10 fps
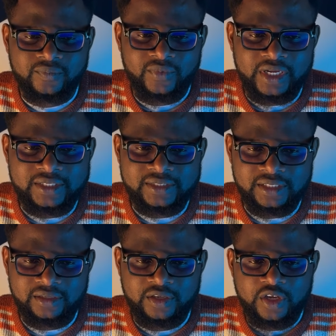Let's
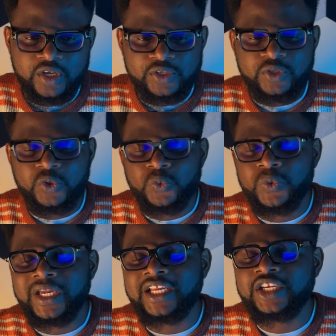see. So we
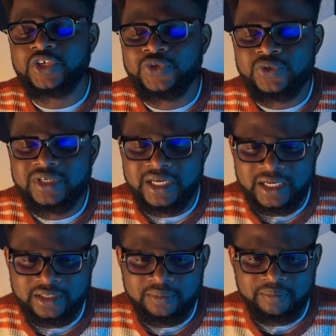can do
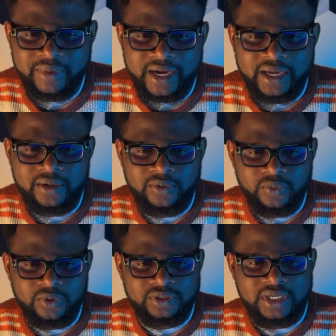that by
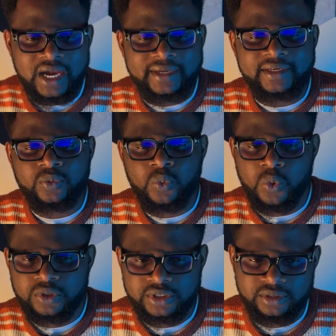what? Adding
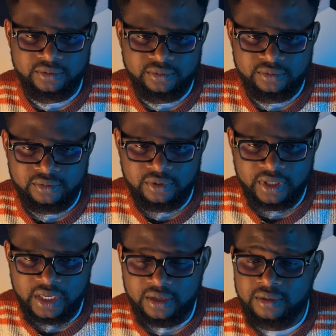water.
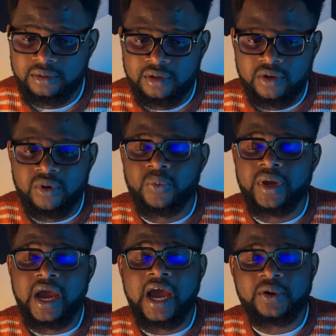Okay, when we
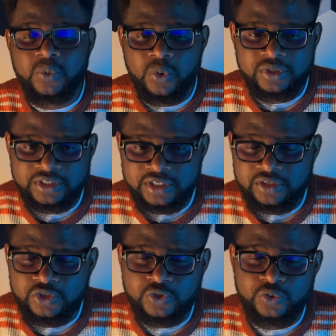add water
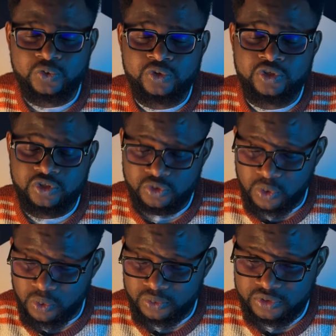to
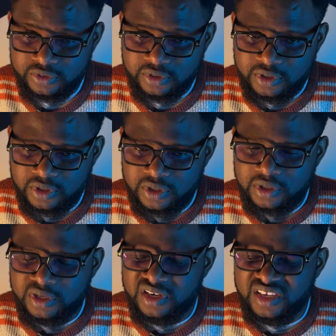salt,
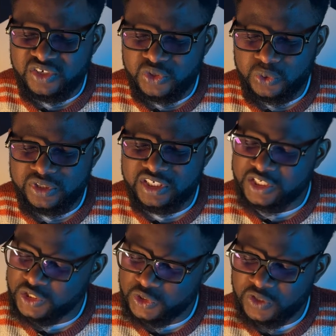the salt
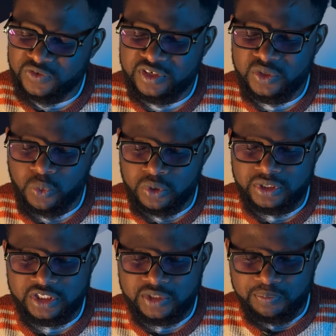dissolves in the
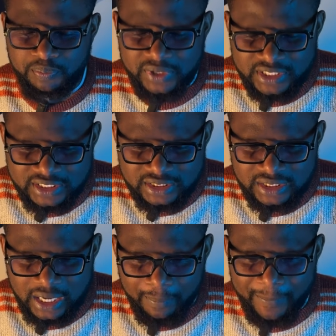water, splitting
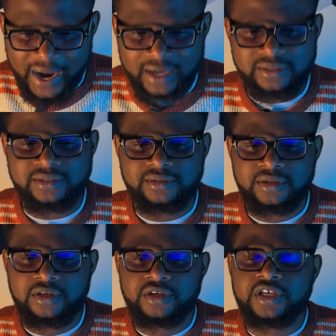apart
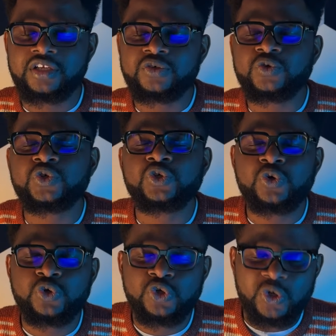into
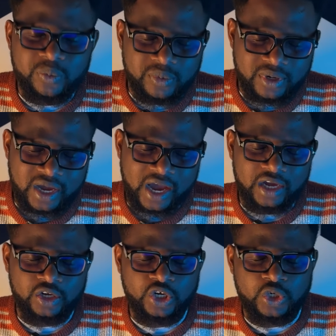sodium
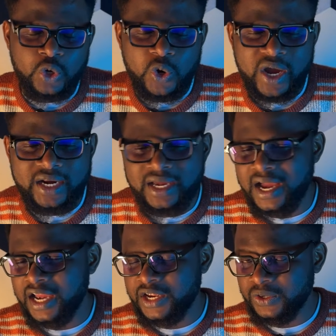and chloride
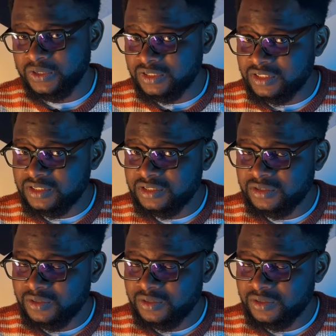ions.